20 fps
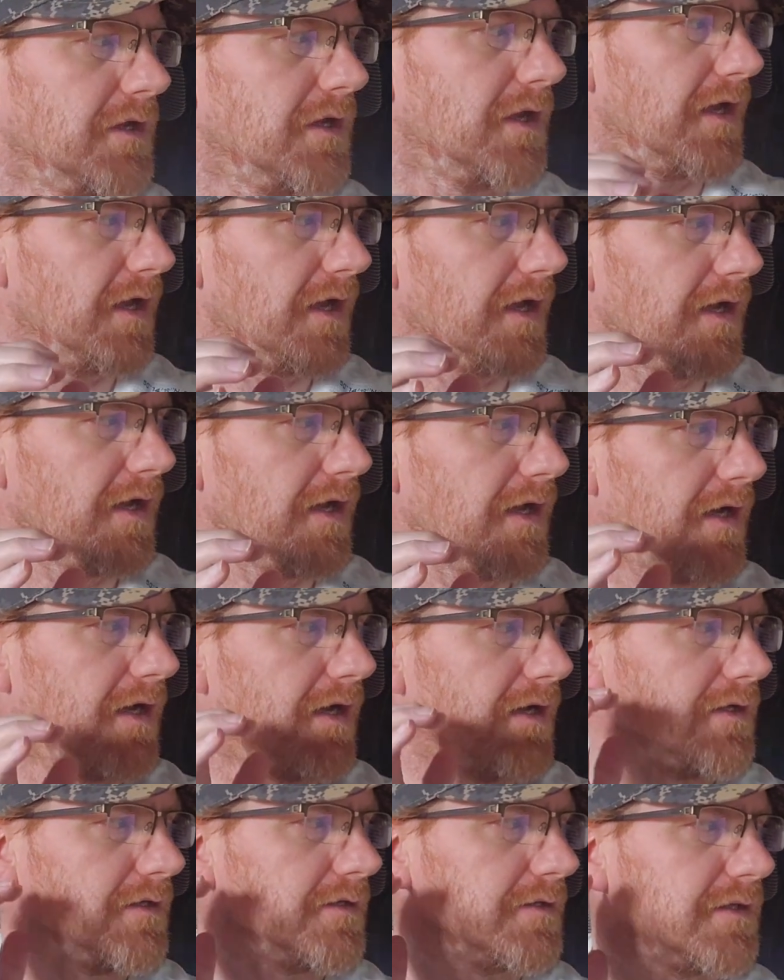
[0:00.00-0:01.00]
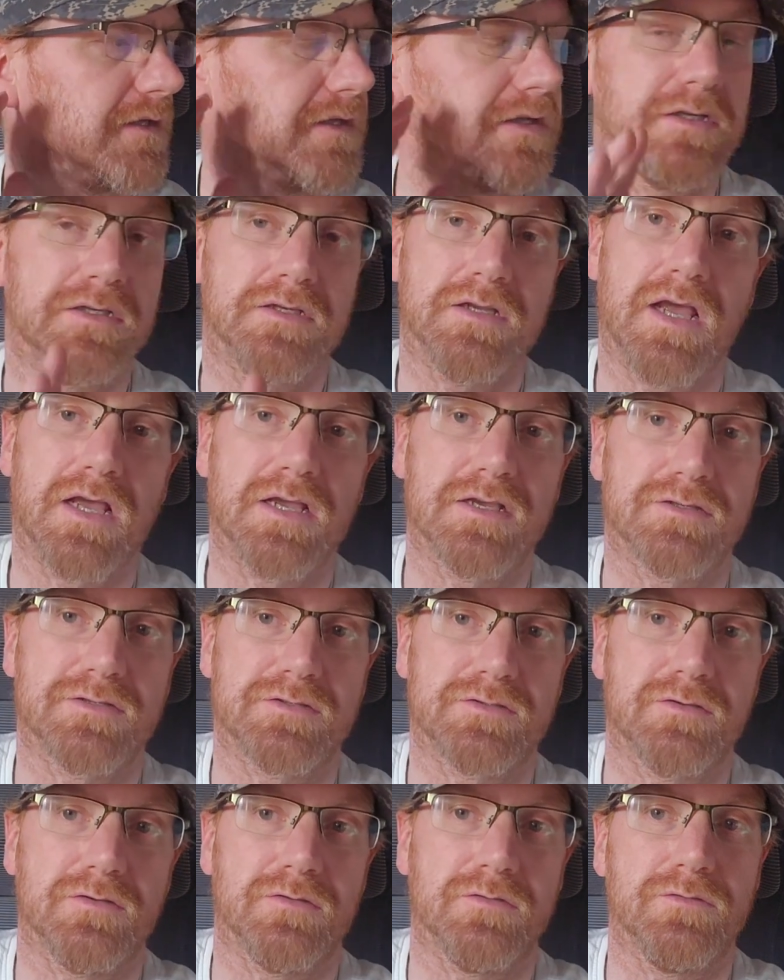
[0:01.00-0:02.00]
and it has
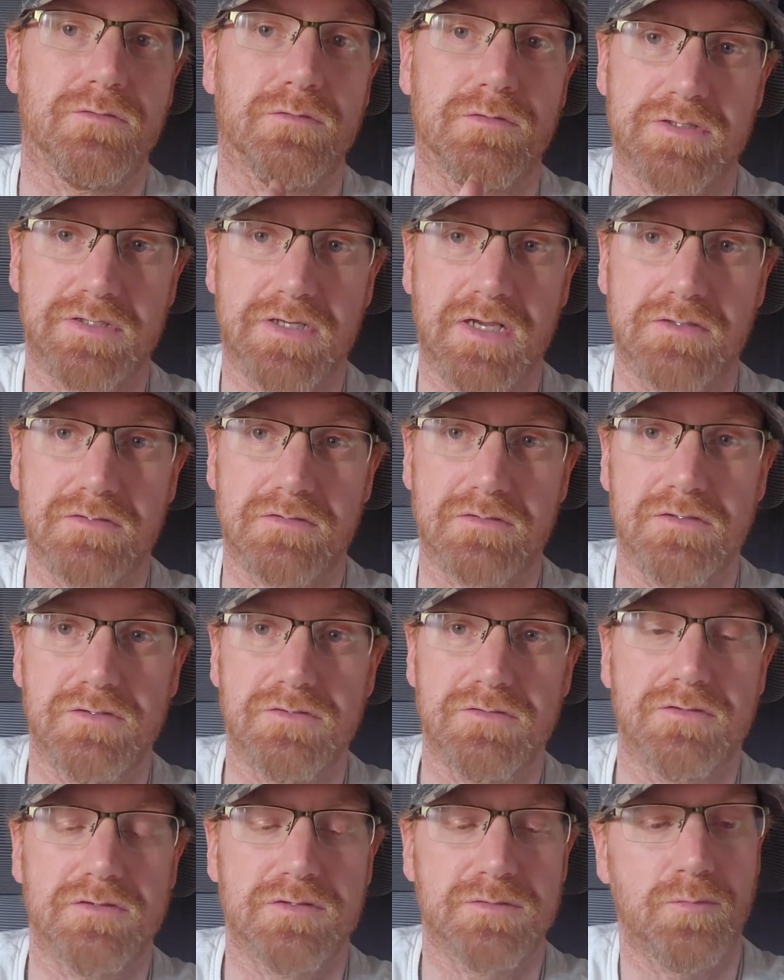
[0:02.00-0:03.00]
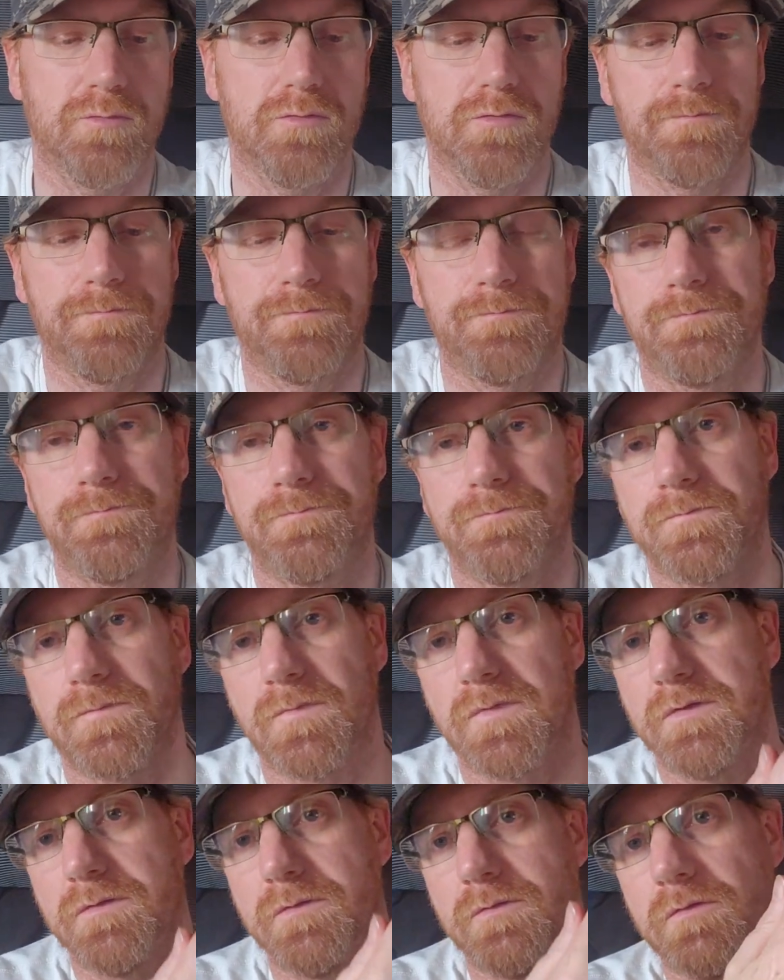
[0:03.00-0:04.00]
got noise cancellation support.
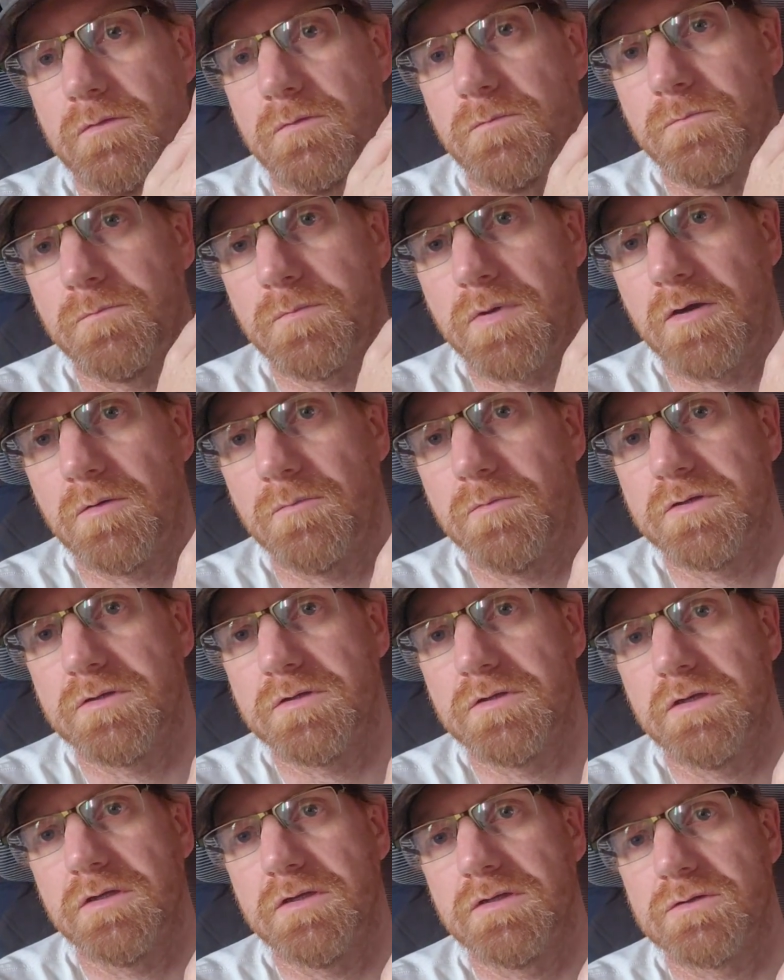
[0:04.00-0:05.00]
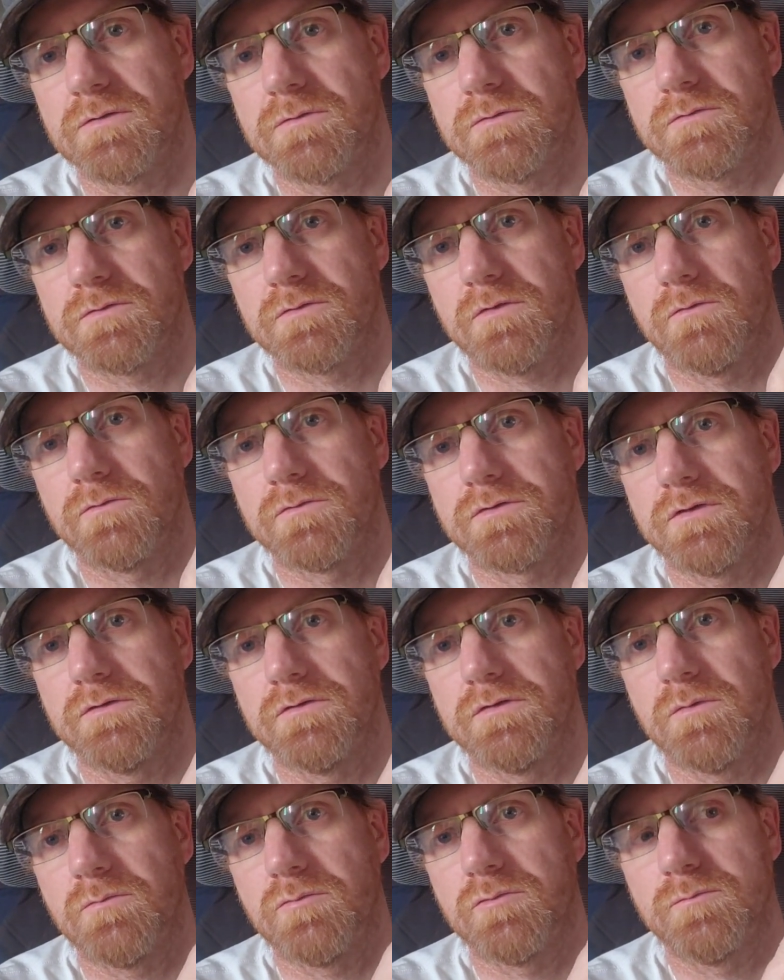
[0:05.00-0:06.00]
Power button is also
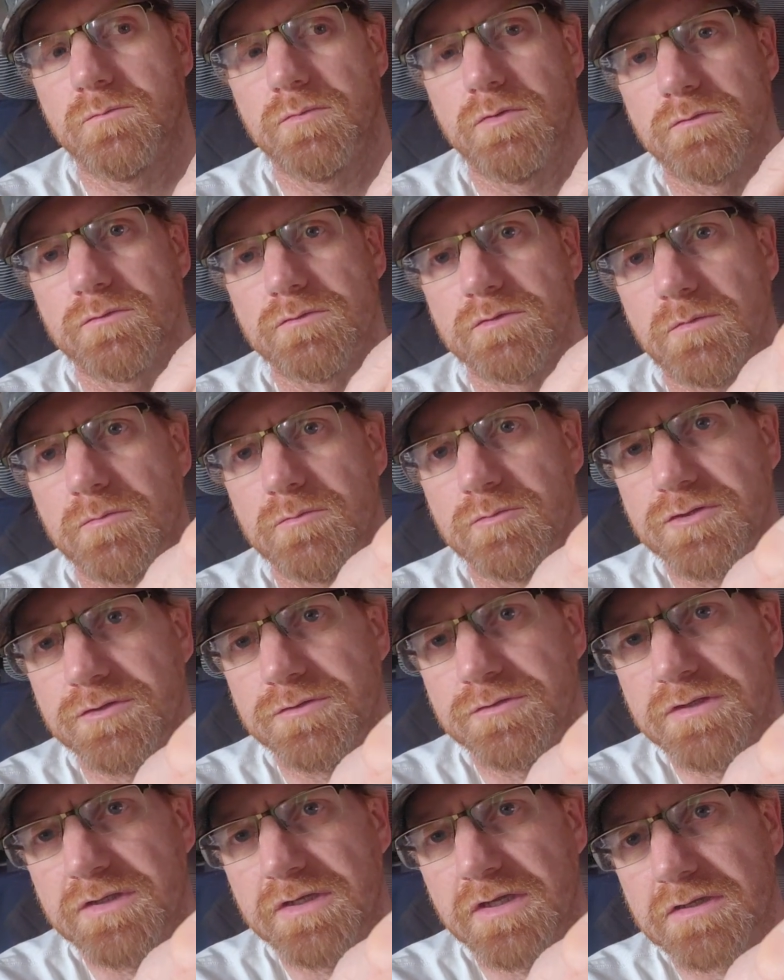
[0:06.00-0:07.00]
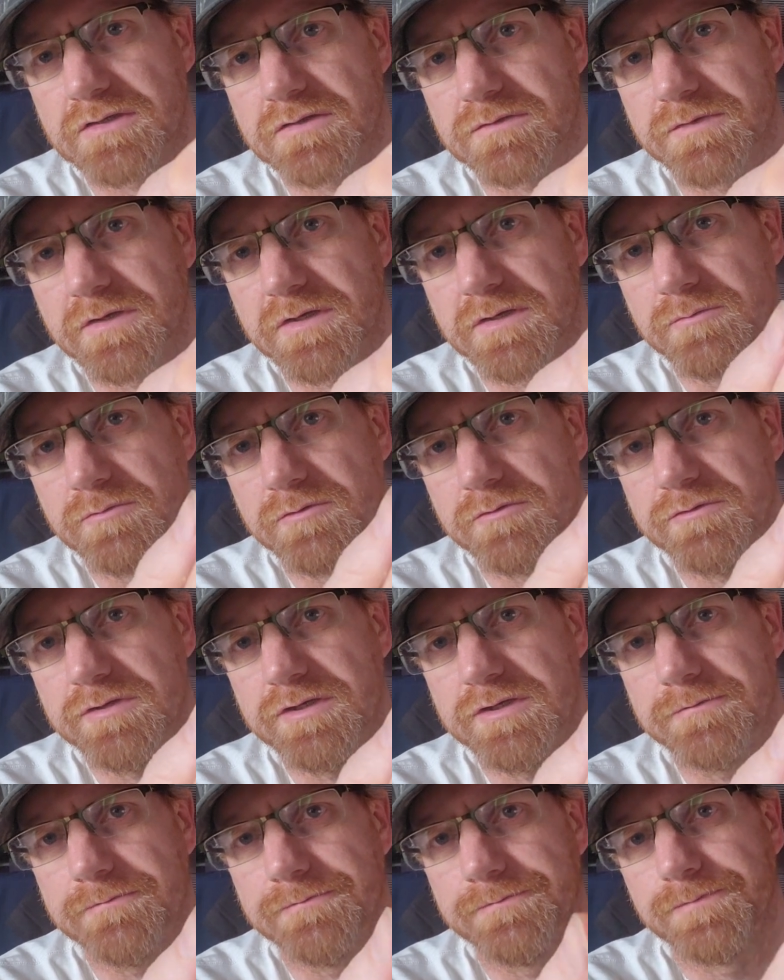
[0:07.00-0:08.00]
pulls double duty as a fingerprint
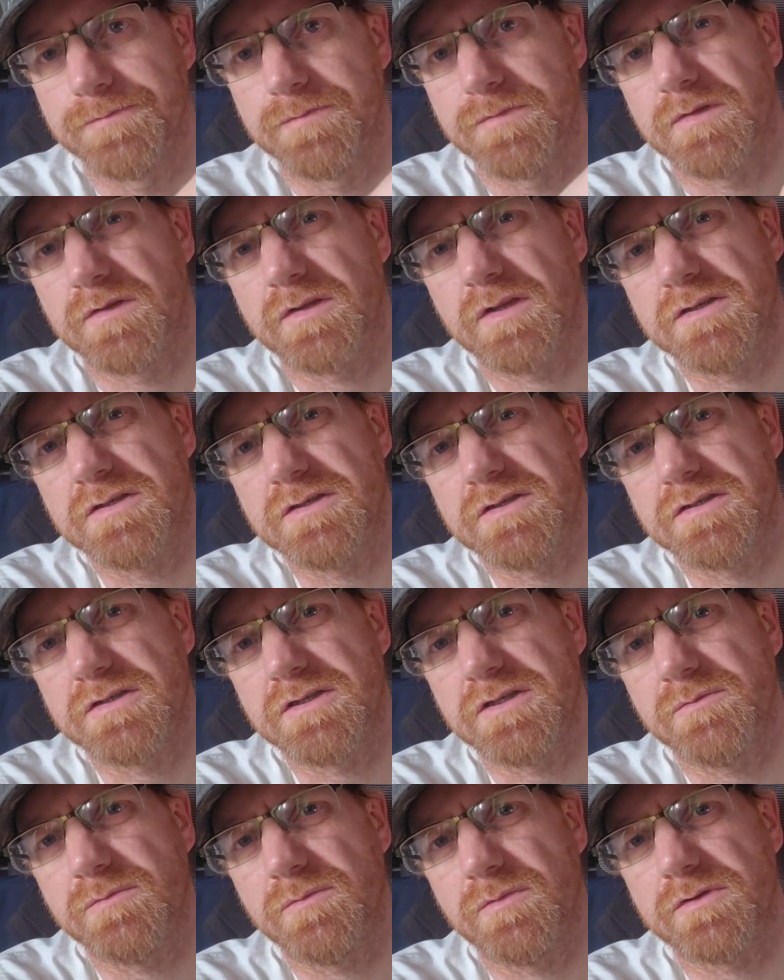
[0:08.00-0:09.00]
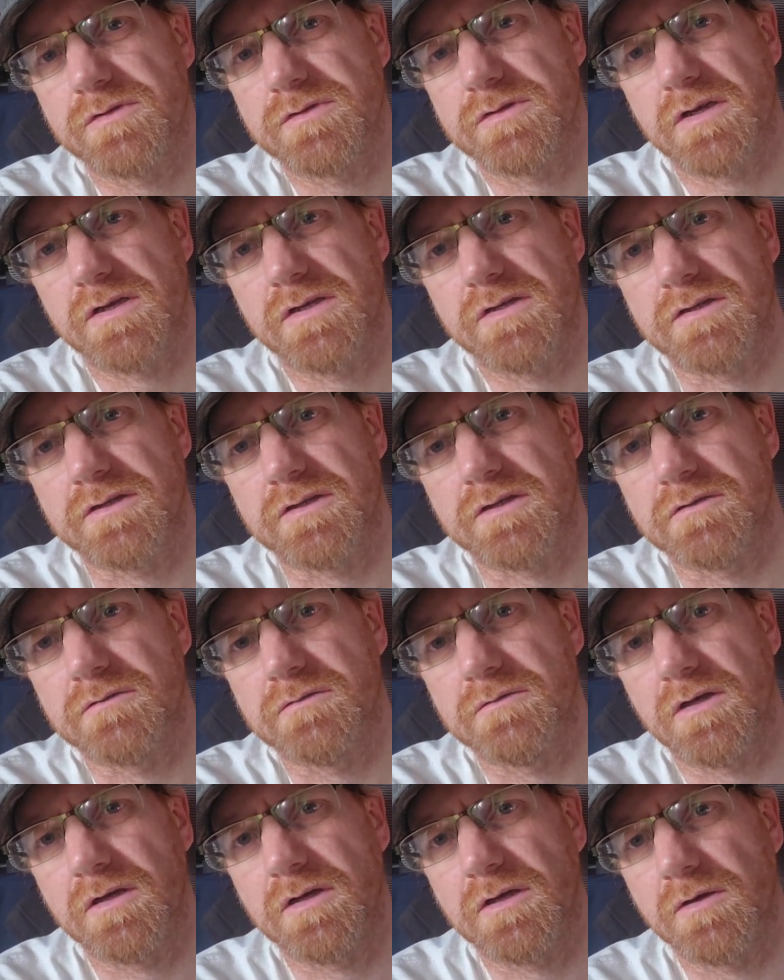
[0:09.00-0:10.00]
reader. Nice to see them on the side there.
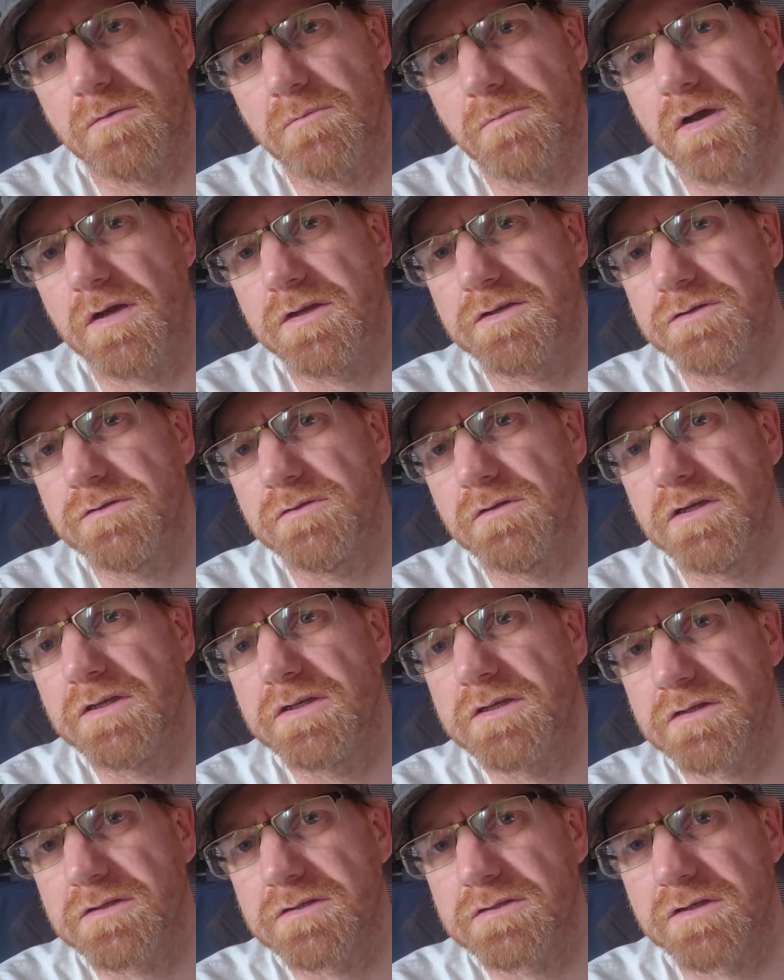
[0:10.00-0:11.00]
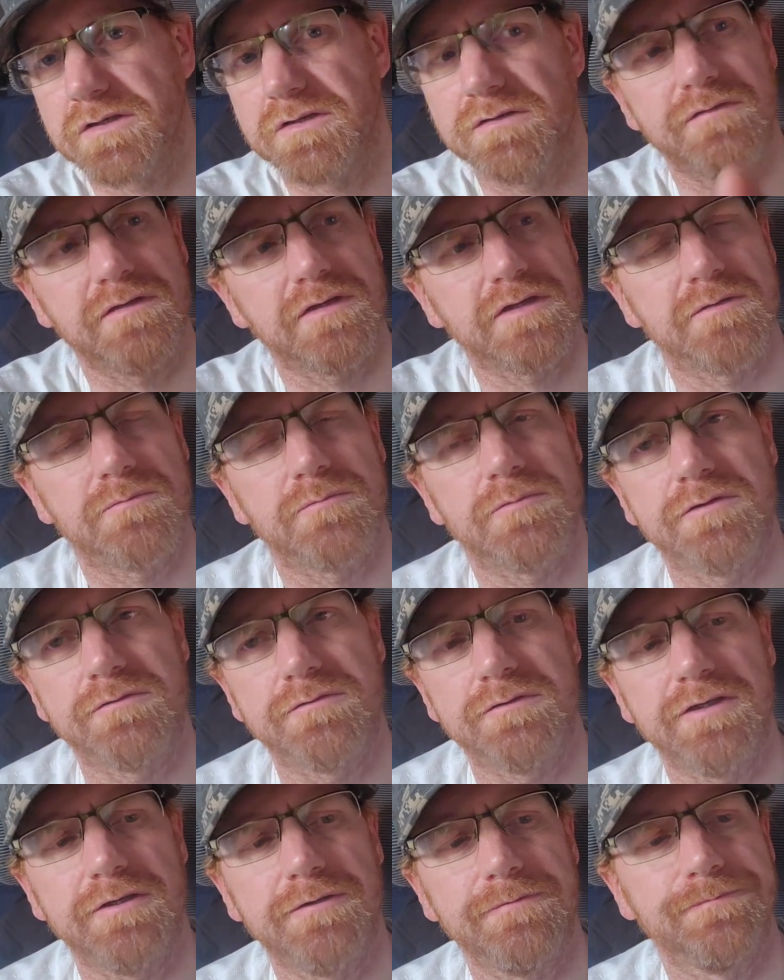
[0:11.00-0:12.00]
I do like a side fingerprint
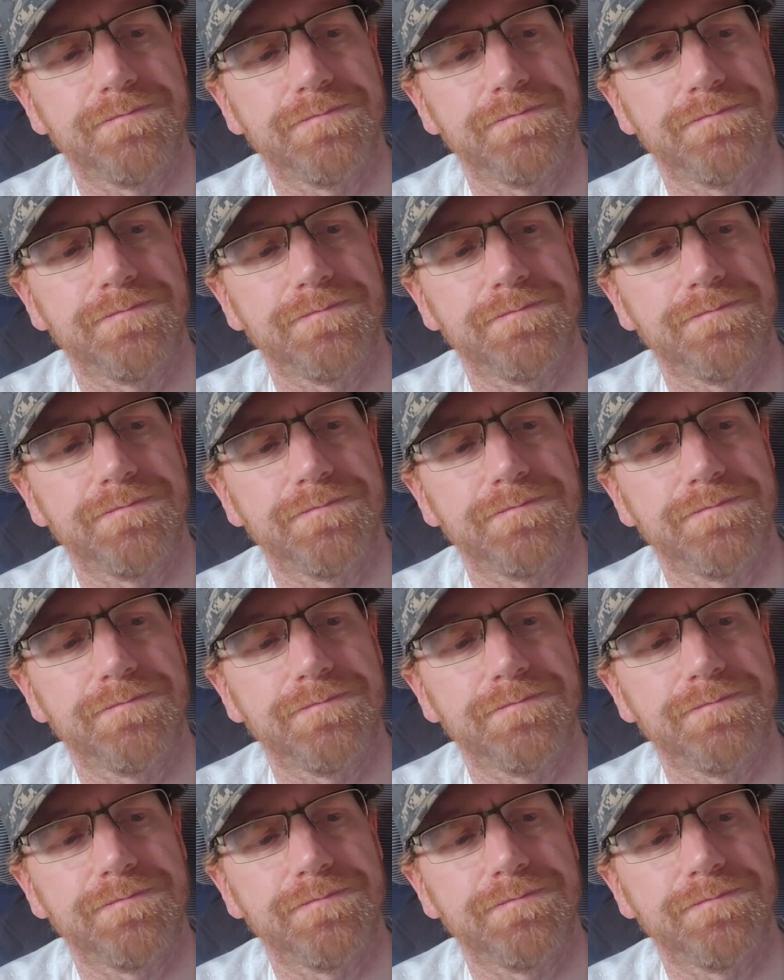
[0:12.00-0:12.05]
reader,